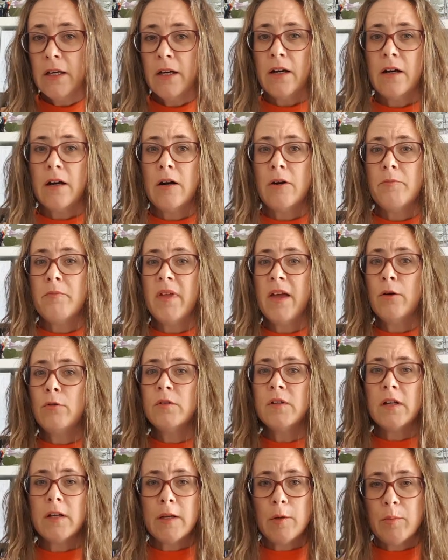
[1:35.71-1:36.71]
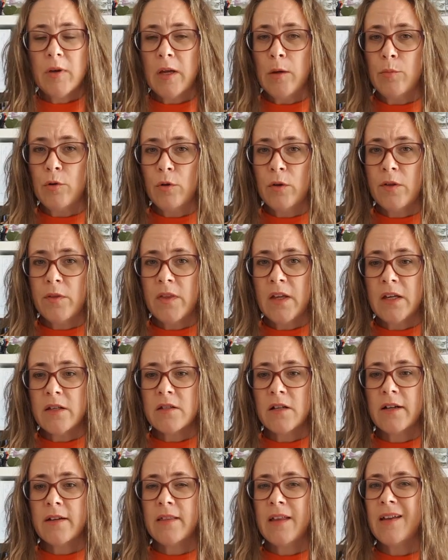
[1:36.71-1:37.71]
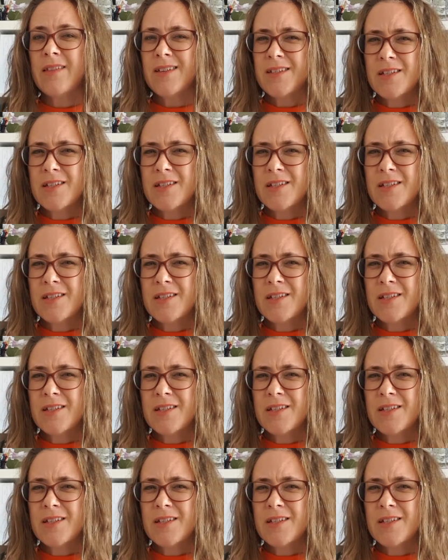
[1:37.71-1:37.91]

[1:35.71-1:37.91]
elderly people and things like that.